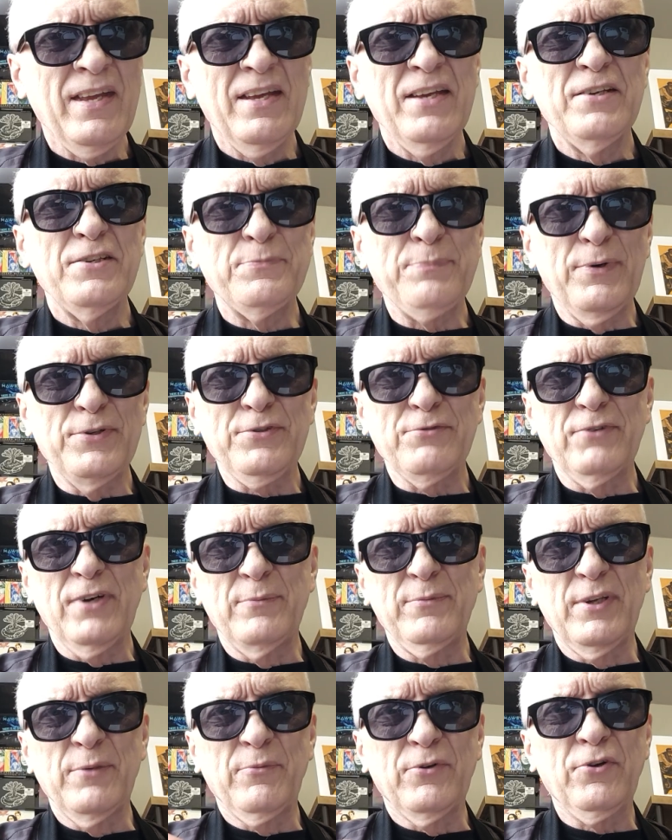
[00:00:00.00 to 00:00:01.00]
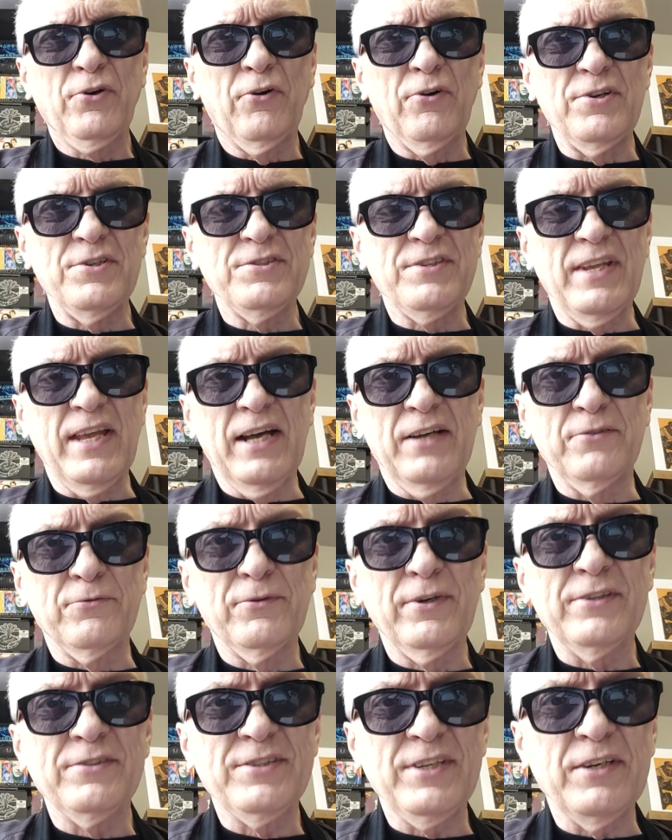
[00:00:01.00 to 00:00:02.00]
You're supposed to remember the McCoys now.
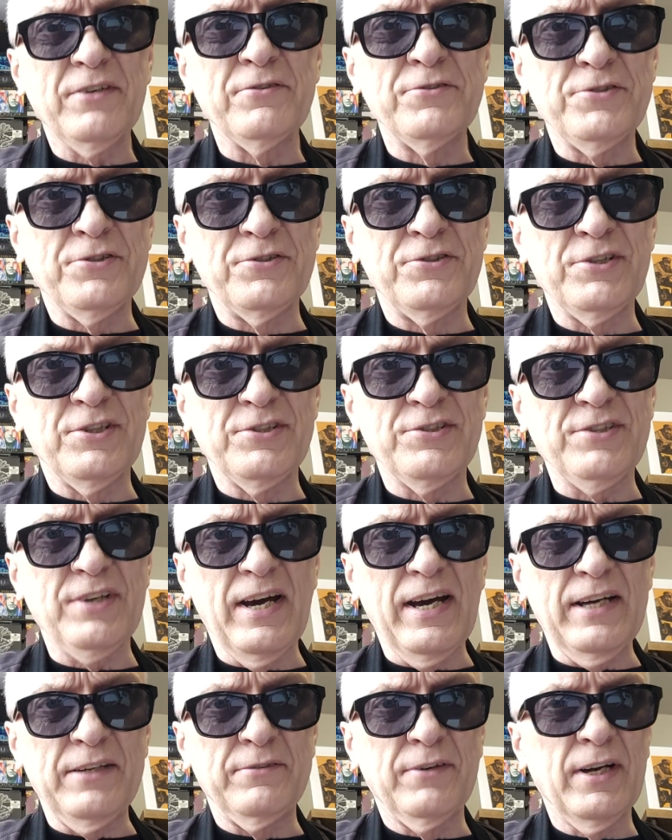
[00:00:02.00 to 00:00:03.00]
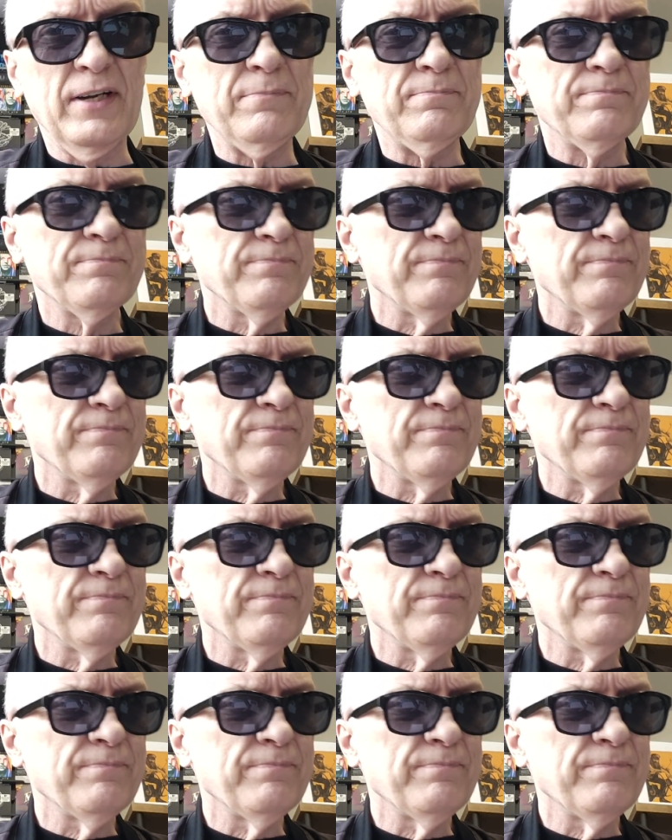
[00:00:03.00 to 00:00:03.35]
Rick Derringer just died, right?